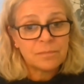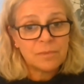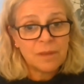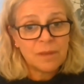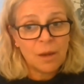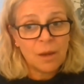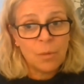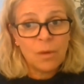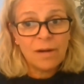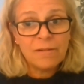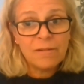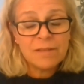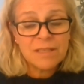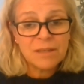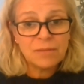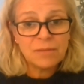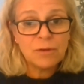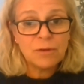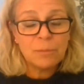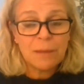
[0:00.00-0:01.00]
Whereas
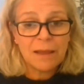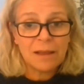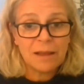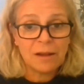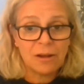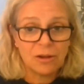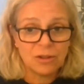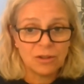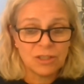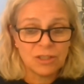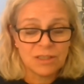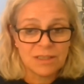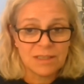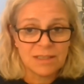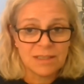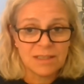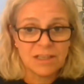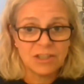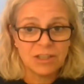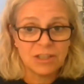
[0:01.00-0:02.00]
if you make a conscious
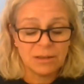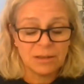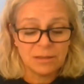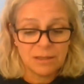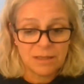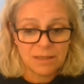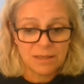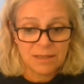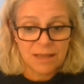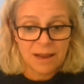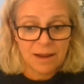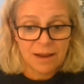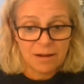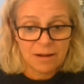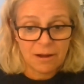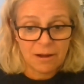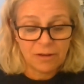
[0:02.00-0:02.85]
decision to say,